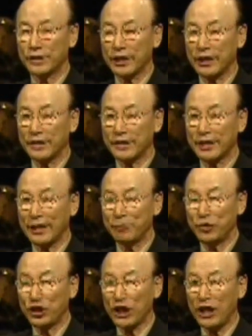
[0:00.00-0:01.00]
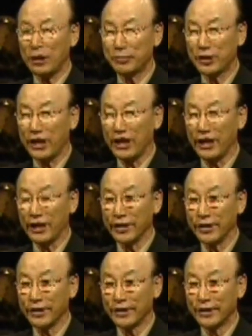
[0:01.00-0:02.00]
get some job
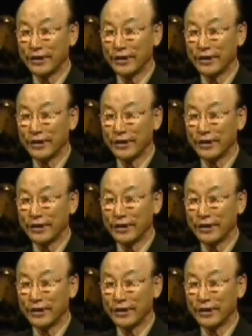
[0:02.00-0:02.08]
done,